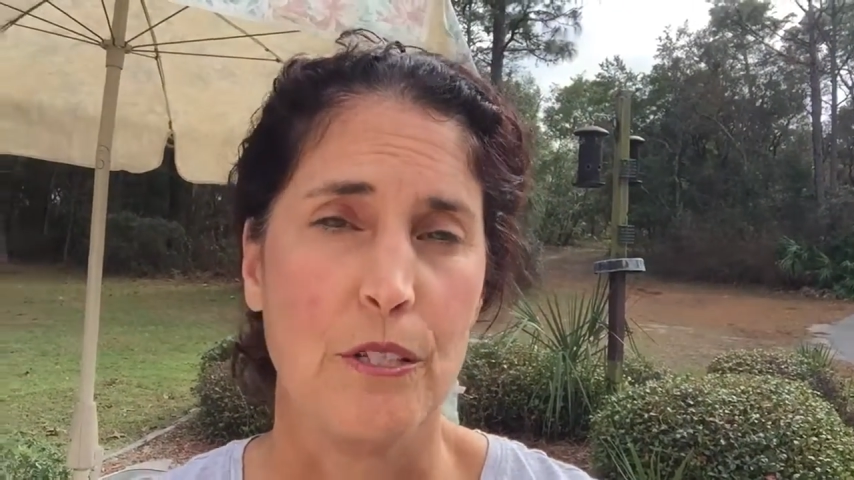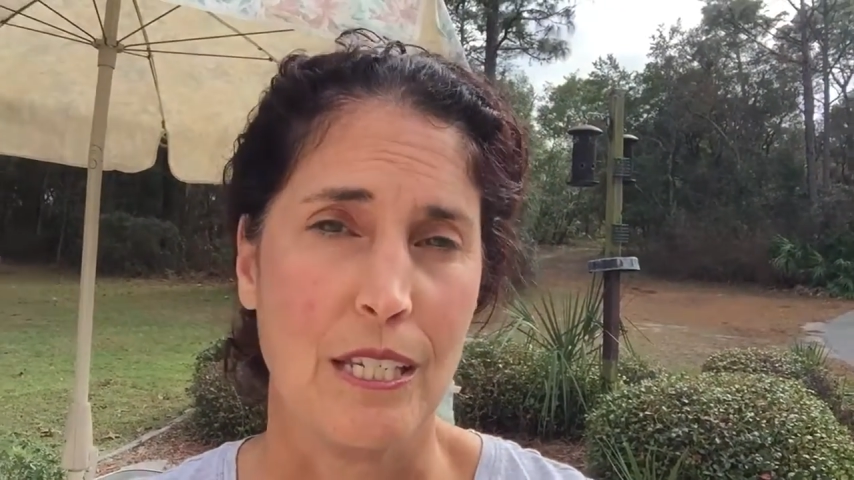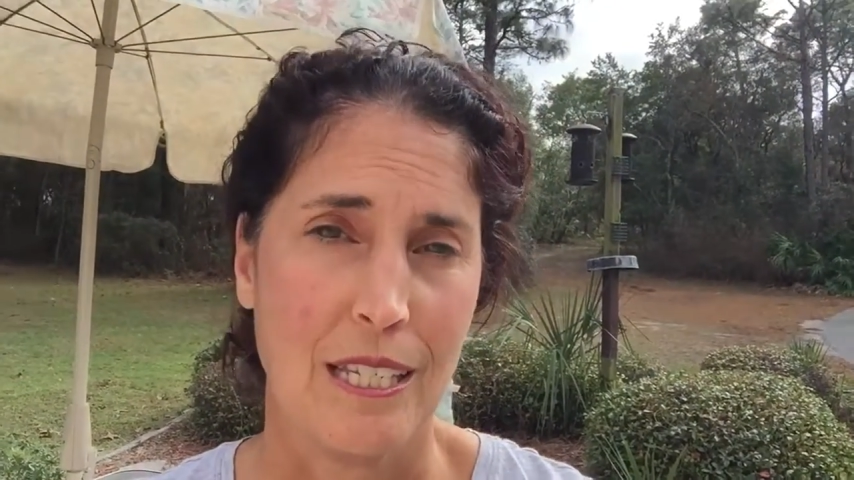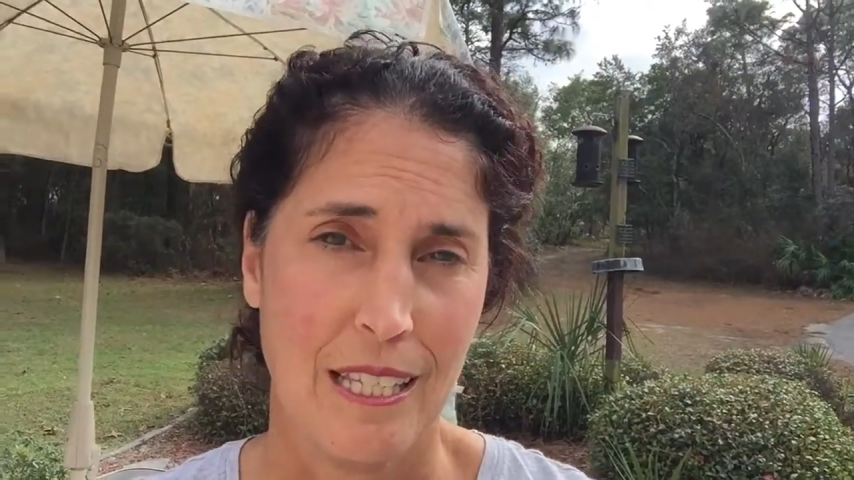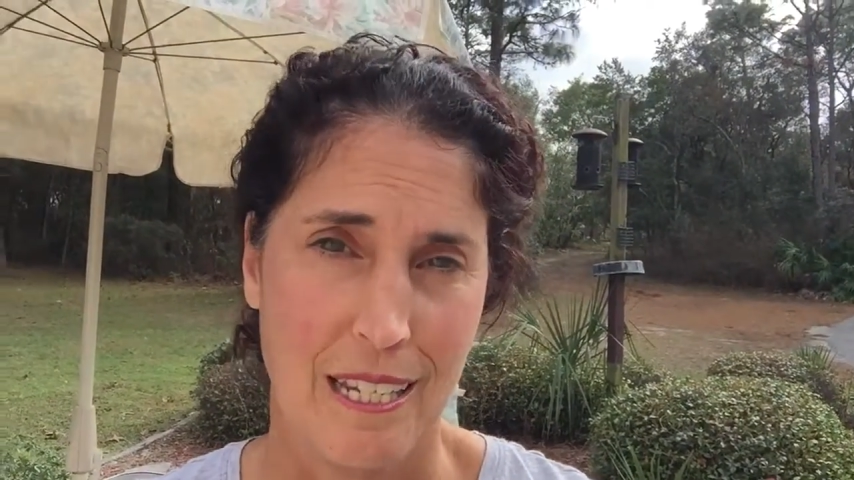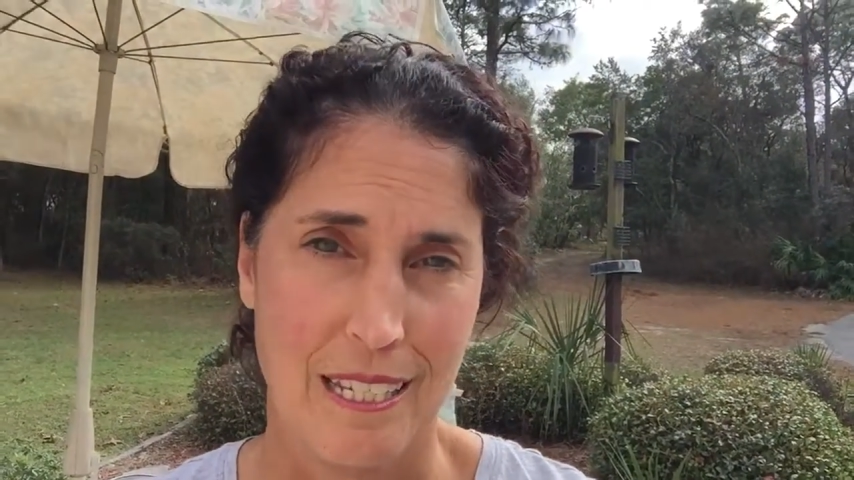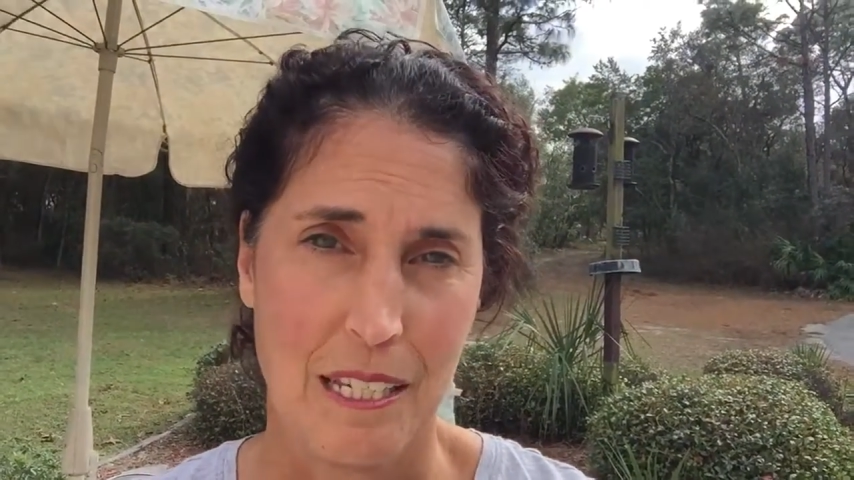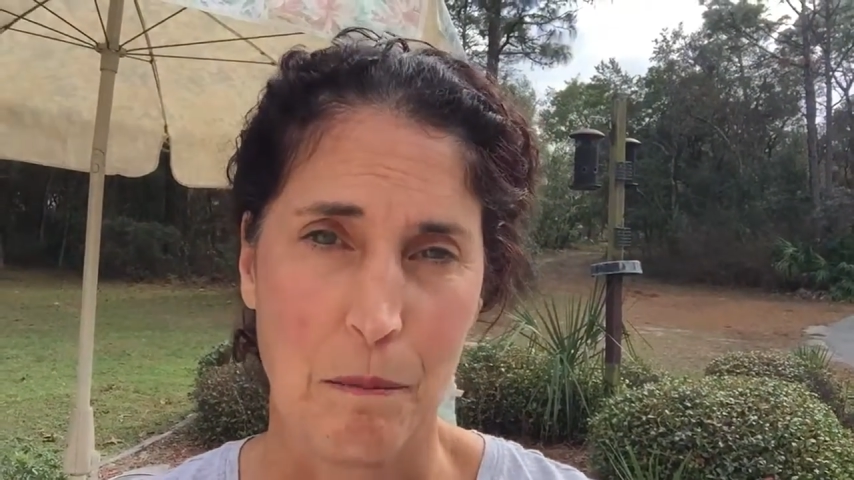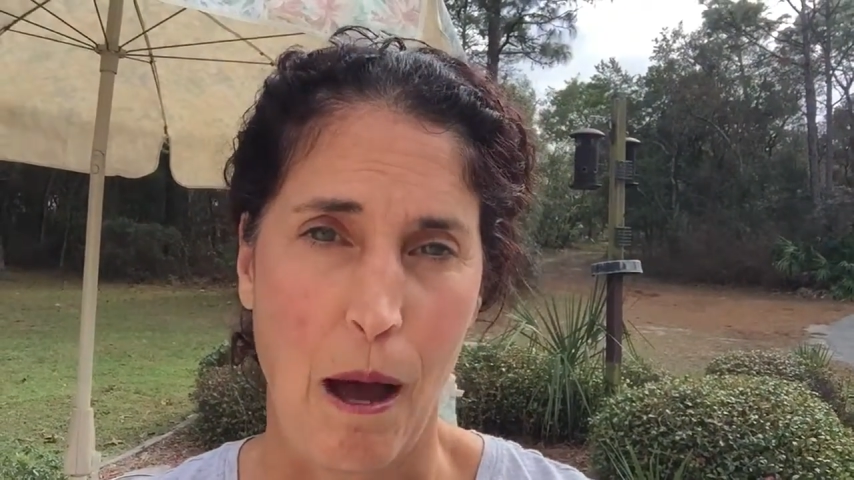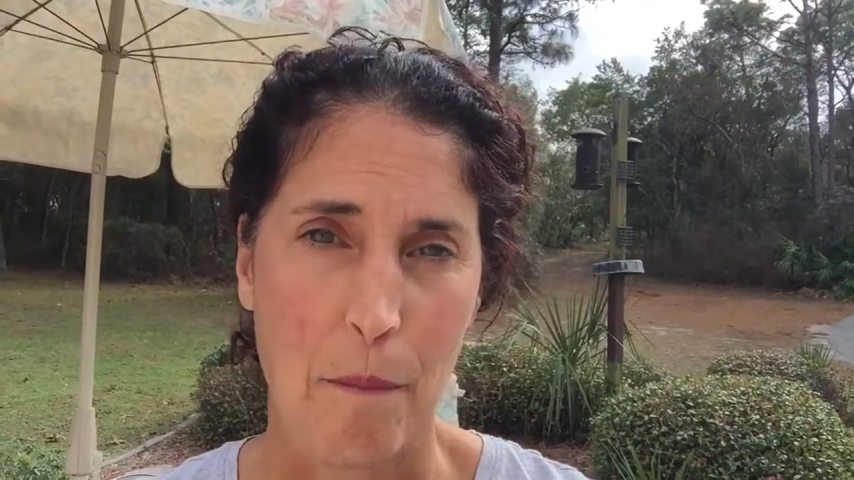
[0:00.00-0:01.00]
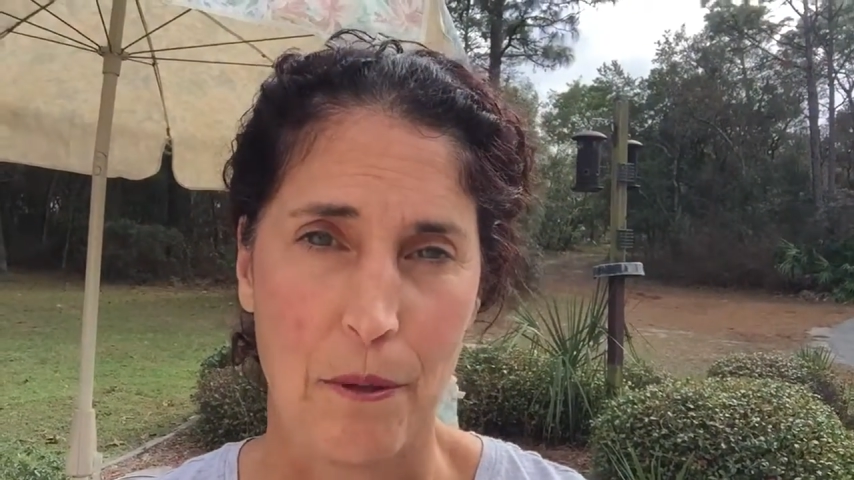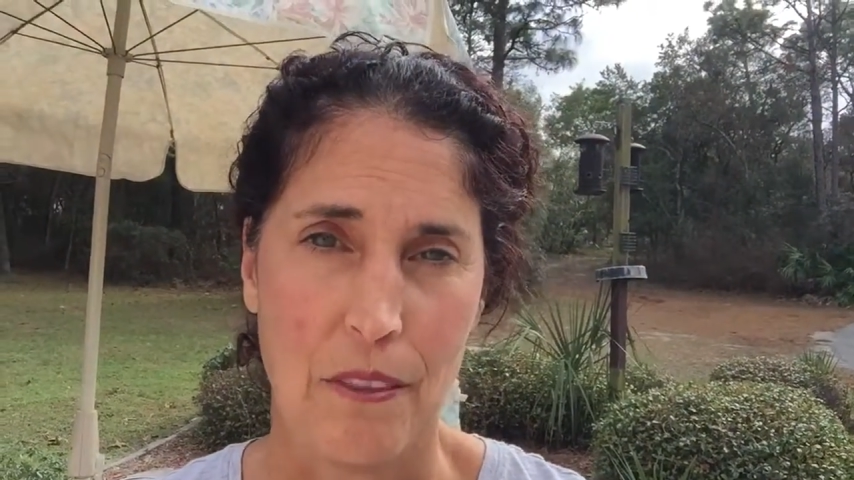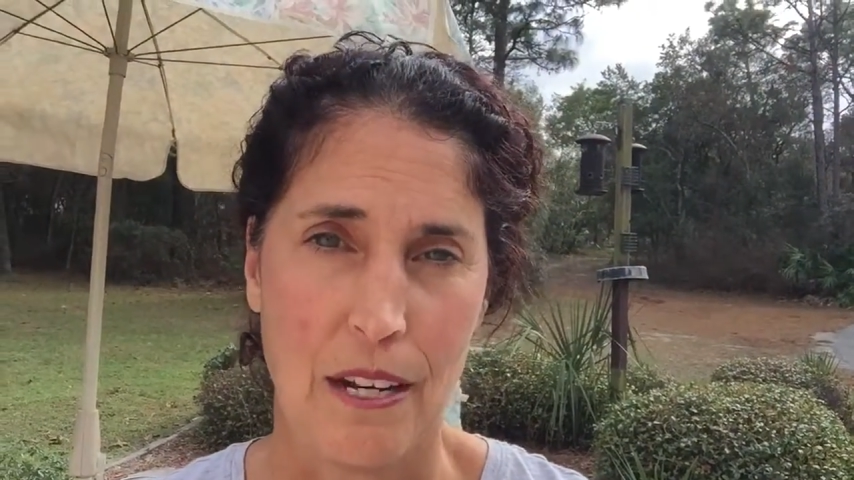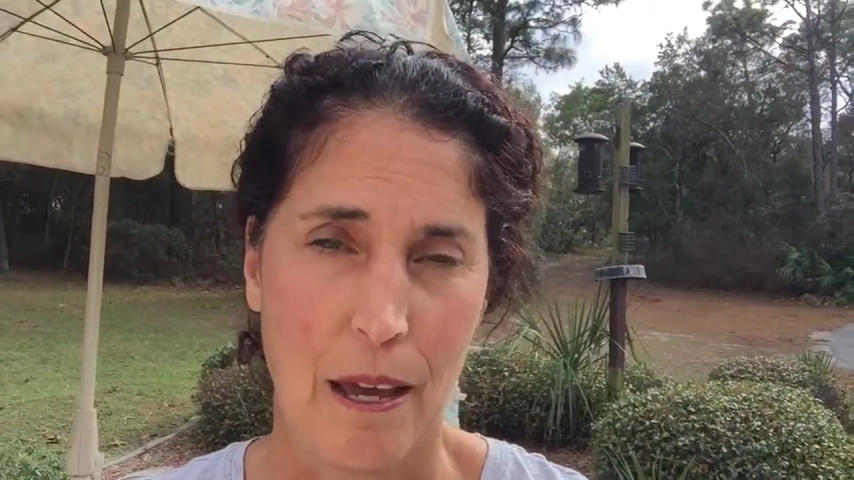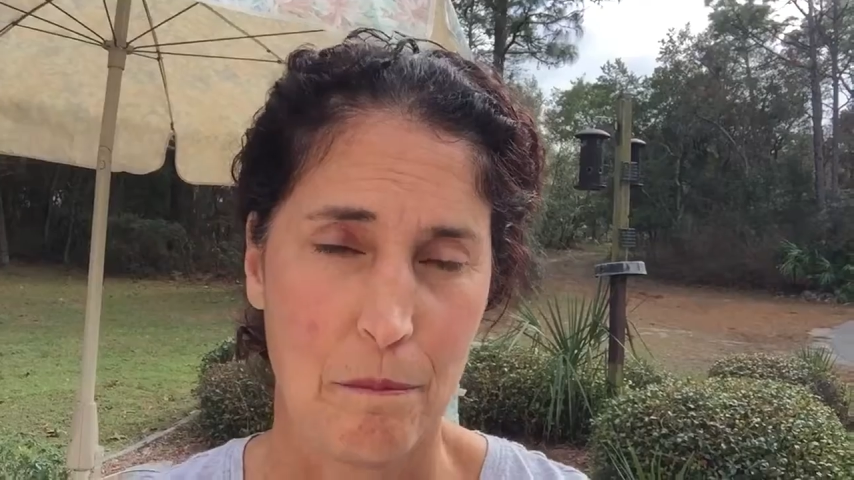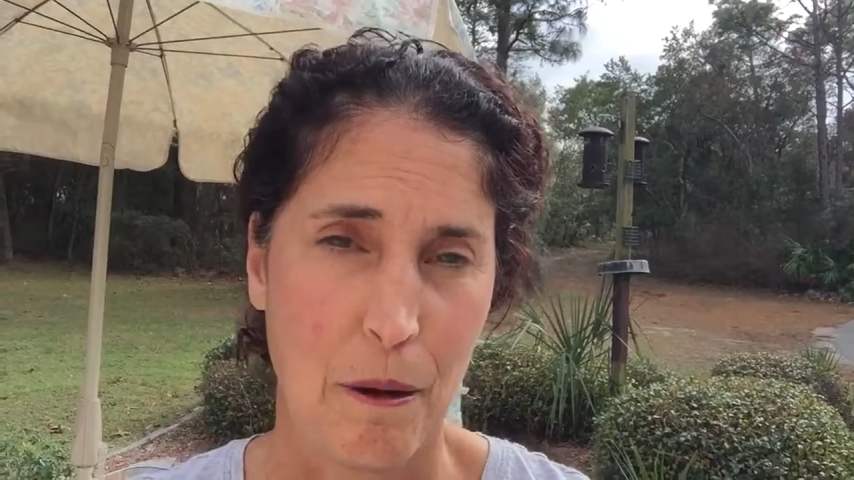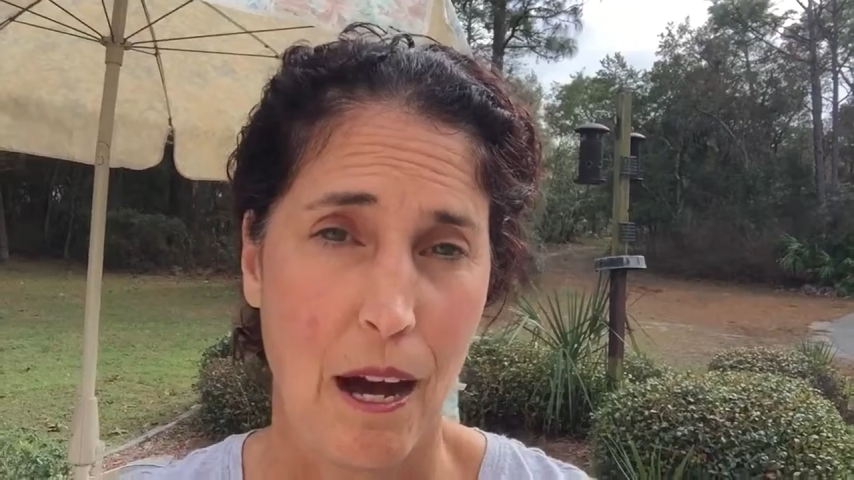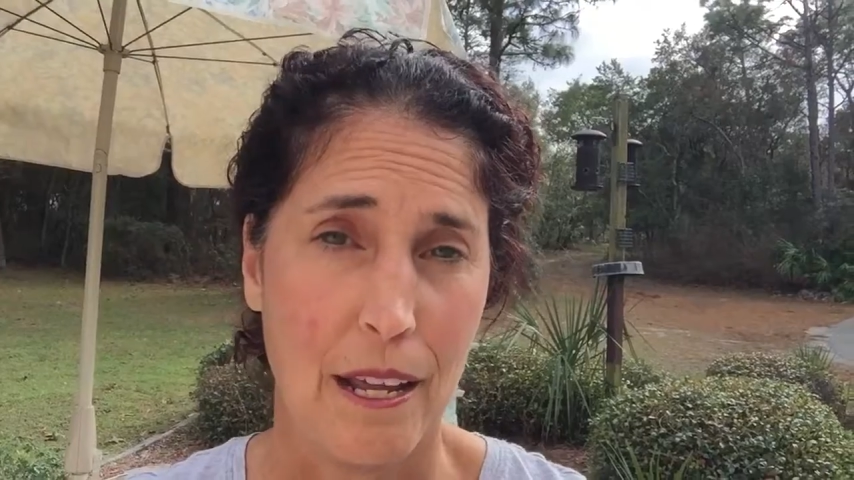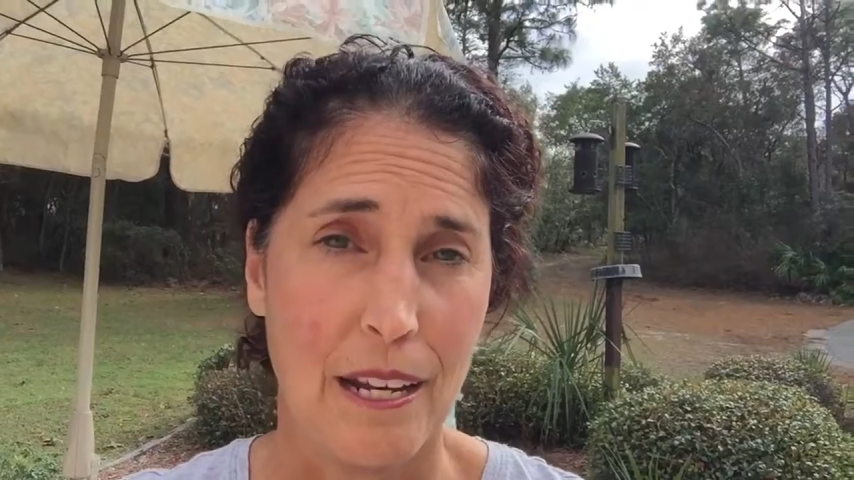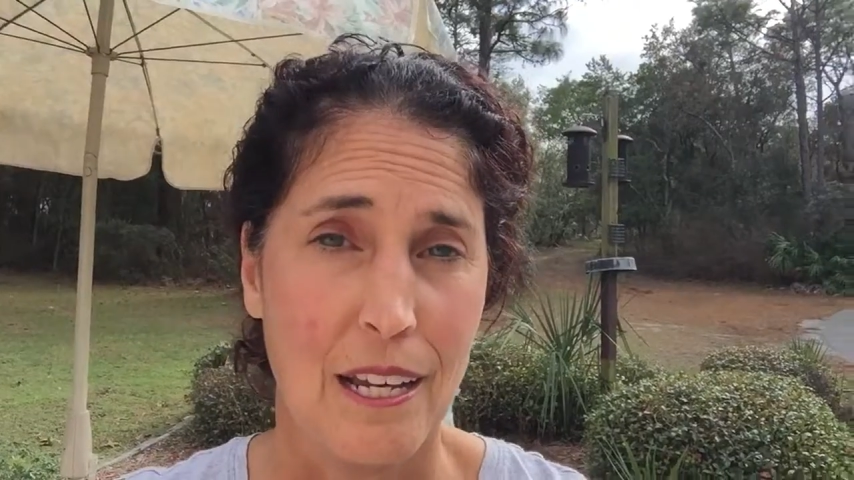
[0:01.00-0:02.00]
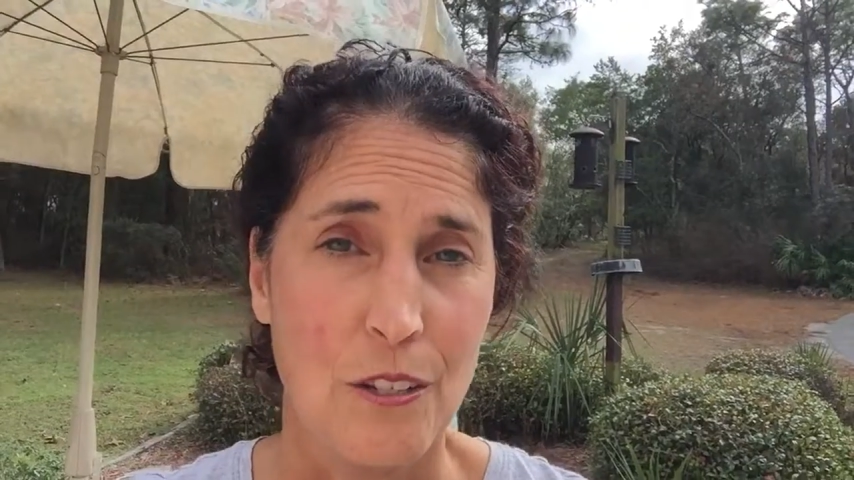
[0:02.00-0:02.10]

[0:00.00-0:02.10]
seedlings to pop in the net pot